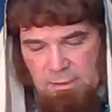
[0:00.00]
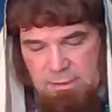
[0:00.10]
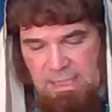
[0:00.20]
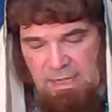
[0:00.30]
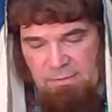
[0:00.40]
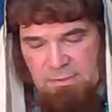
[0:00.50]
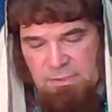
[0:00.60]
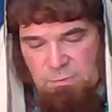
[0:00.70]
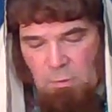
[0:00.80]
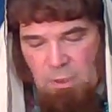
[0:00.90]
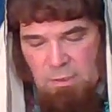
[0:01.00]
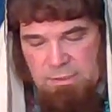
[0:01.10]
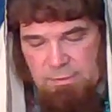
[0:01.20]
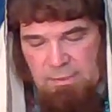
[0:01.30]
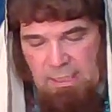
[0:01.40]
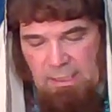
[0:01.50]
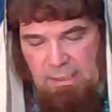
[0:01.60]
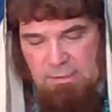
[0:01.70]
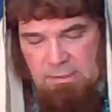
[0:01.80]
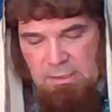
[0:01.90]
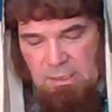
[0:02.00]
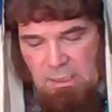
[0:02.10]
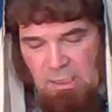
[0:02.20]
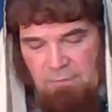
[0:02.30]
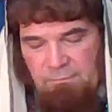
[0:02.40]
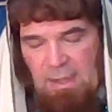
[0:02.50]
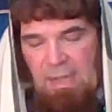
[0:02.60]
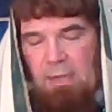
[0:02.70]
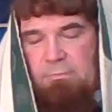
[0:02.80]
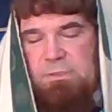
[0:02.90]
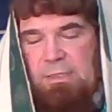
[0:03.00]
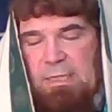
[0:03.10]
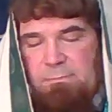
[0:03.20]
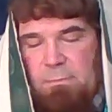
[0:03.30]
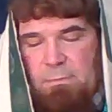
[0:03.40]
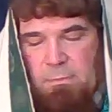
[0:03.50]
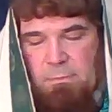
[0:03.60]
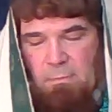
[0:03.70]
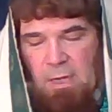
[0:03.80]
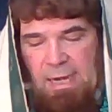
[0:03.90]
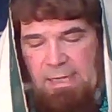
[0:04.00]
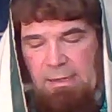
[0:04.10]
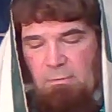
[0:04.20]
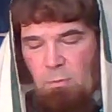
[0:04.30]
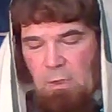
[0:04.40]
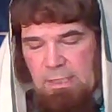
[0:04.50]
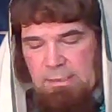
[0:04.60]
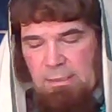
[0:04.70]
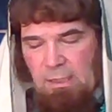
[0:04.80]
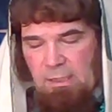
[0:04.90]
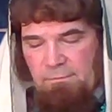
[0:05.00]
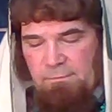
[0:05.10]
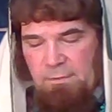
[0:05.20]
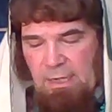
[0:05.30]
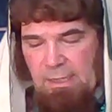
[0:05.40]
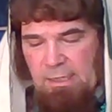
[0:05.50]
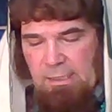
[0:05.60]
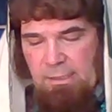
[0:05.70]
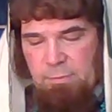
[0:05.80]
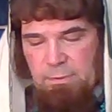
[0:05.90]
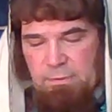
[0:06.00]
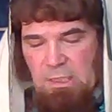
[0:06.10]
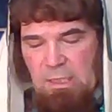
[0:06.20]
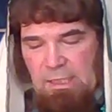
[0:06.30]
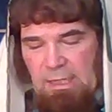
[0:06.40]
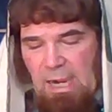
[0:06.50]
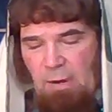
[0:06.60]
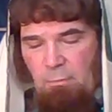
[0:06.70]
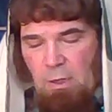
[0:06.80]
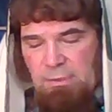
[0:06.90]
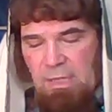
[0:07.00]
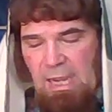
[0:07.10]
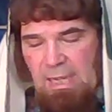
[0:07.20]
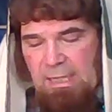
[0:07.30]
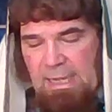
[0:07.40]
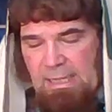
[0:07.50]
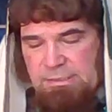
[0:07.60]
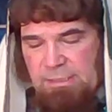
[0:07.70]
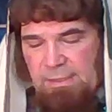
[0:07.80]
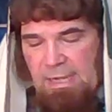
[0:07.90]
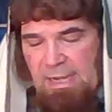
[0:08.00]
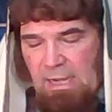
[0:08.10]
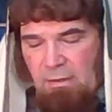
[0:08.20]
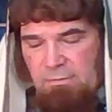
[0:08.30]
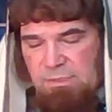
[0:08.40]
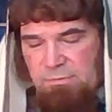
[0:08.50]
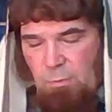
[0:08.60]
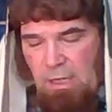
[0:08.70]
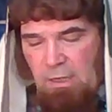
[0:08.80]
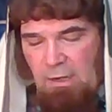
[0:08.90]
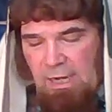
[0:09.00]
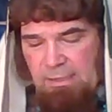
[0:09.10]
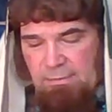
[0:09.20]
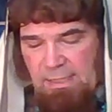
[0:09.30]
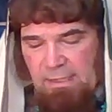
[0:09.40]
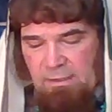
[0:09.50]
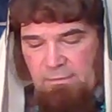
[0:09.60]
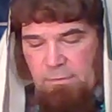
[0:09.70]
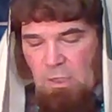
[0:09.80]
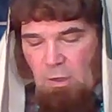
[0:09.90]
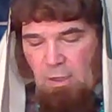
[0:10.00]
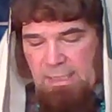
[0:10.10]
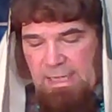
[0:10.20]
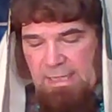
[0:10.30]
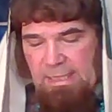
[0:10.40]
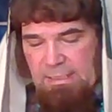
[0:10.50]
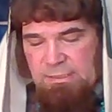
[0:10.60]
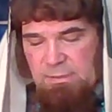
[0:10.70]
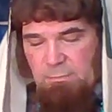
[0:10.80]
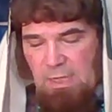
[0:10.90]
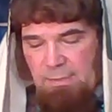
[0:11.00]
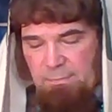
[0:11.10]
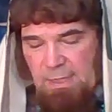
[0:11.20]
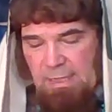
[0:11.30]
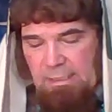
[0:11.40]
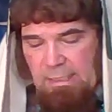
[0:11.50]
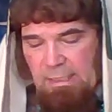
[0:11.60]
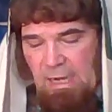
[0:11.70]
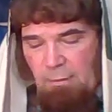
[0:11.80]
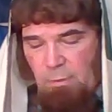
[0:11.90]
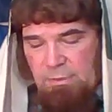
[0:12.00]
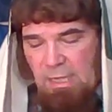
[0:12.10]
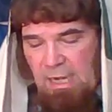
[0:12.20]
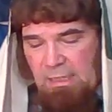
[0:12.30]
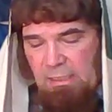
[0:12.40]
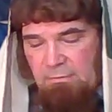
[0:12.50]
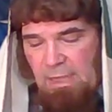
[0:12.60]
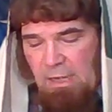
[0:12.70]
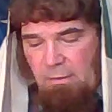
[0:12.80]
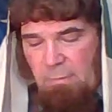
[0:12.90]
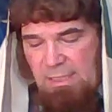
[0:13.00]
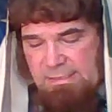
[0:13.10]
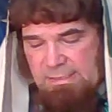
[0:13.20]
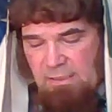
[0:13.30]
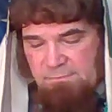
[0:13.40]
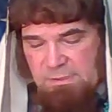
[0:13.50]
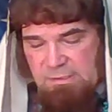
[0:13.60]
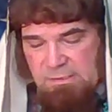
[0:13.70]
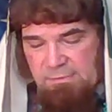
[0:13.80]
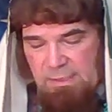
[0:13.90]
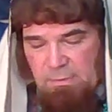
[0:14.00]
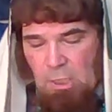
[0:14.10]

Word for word: David swore to Yah, a vow to him, mighty one of Jacob. And I will not enter the house where I live, or get into my bed, and I will not allow myself to sleep,